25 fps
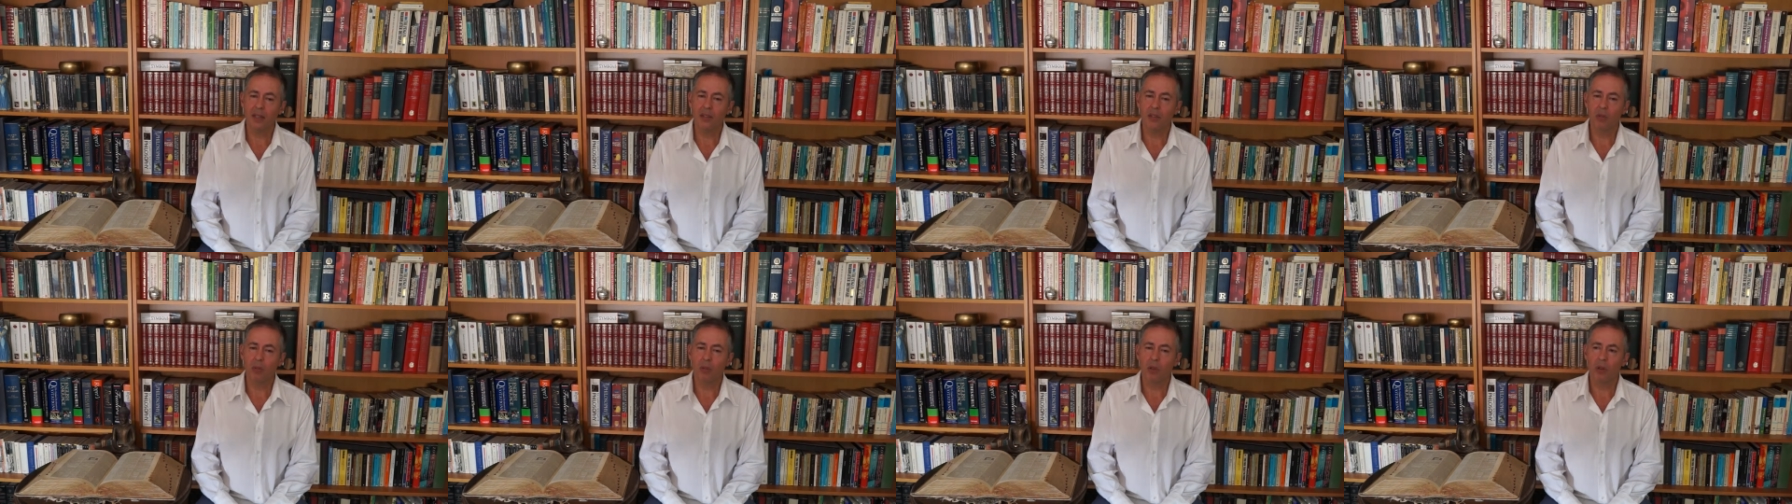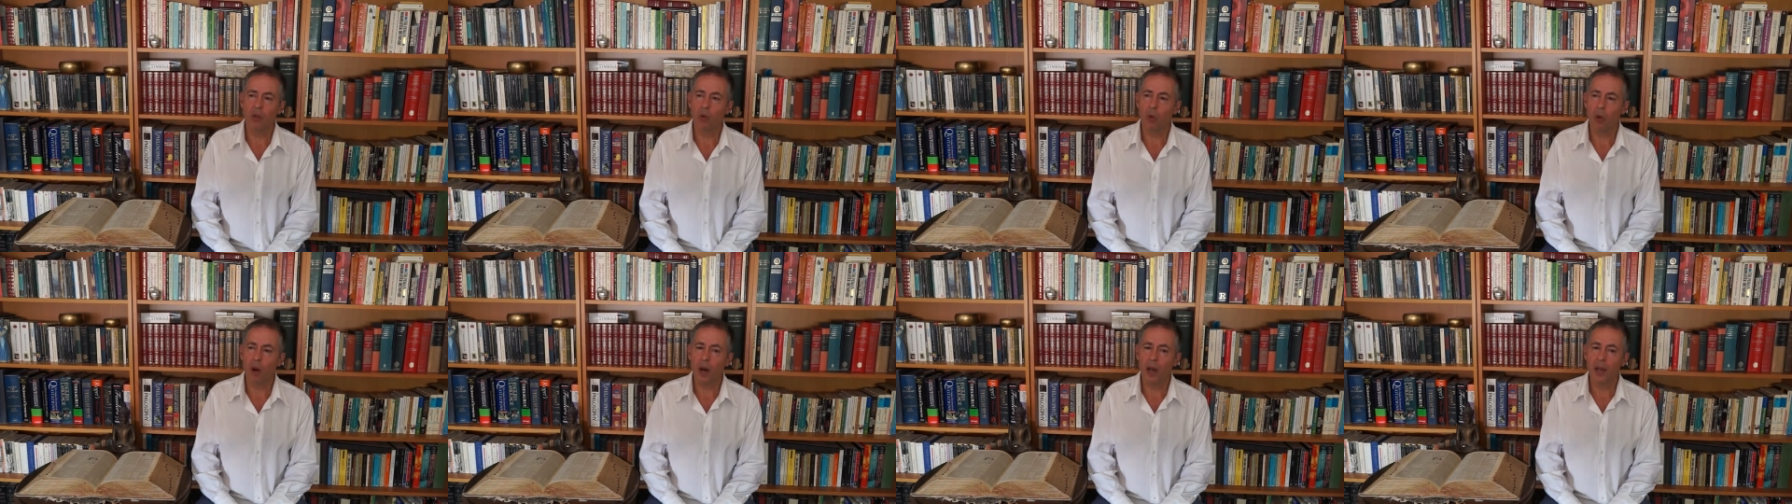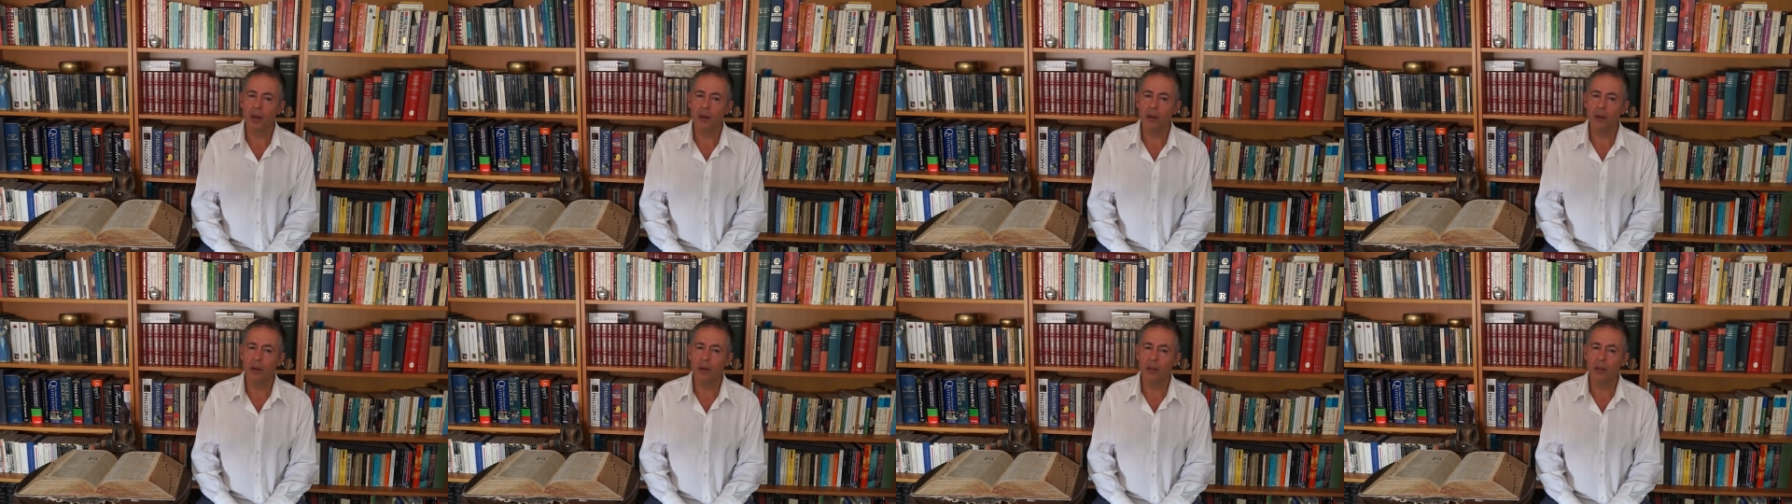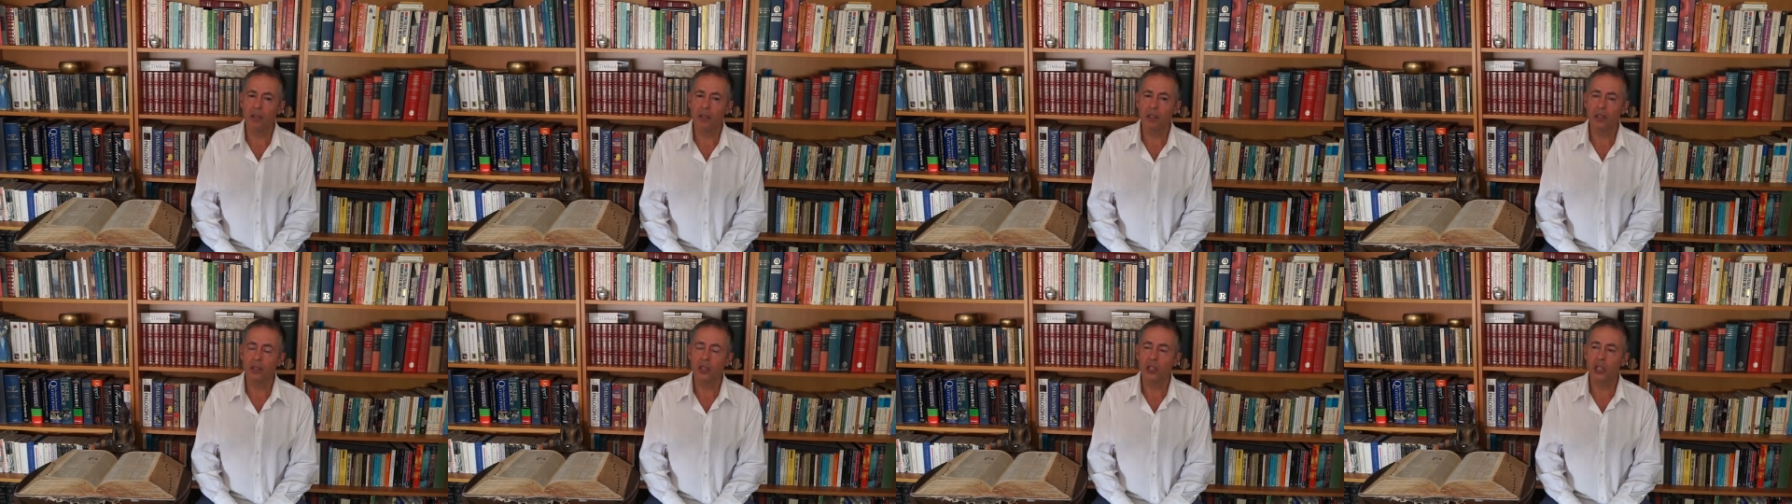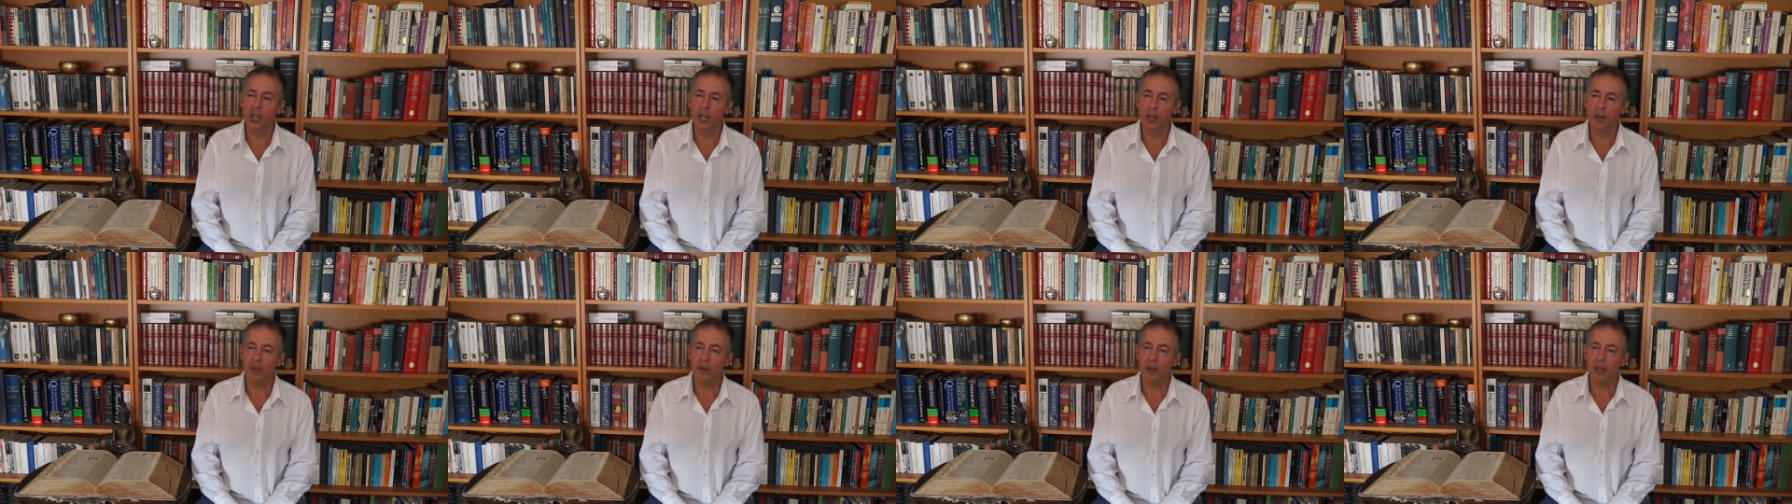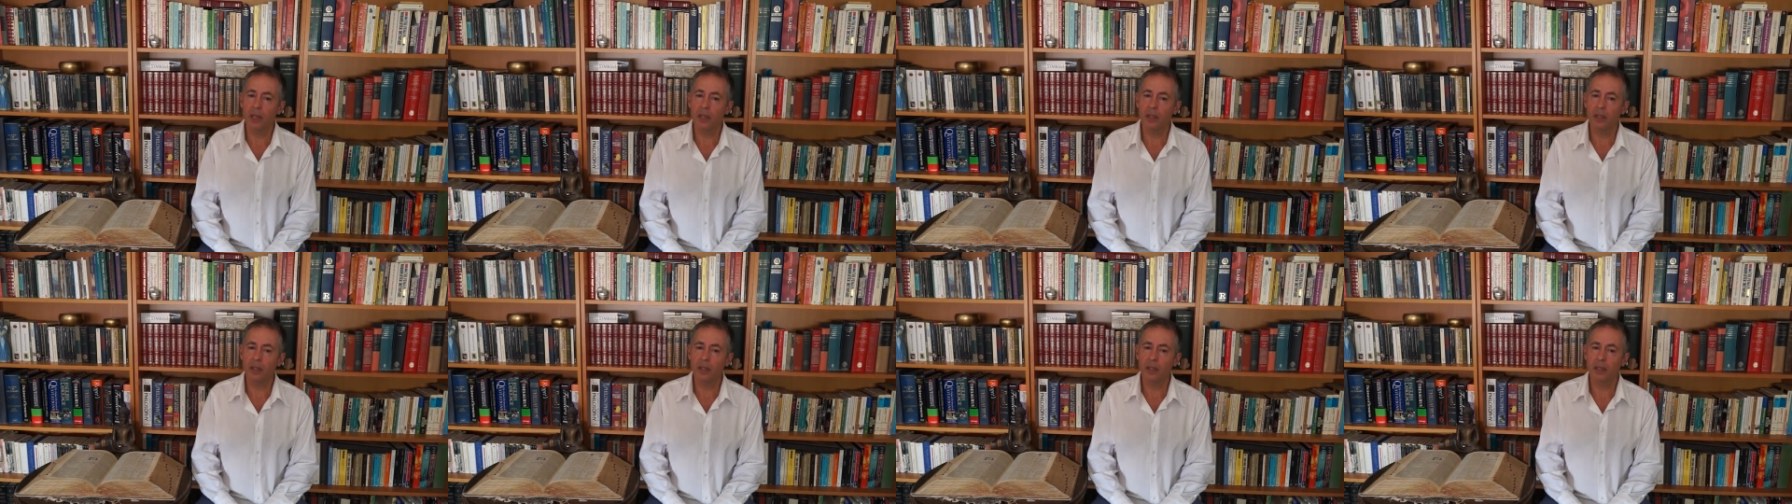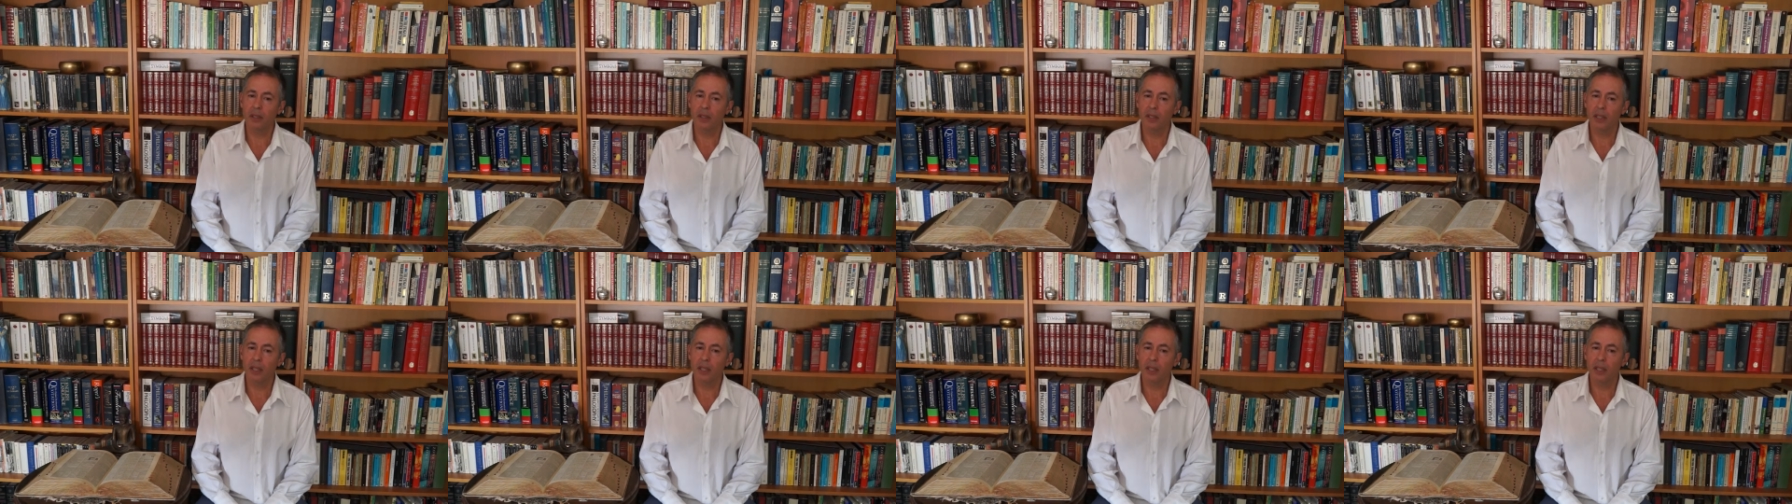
to acquire, to generate,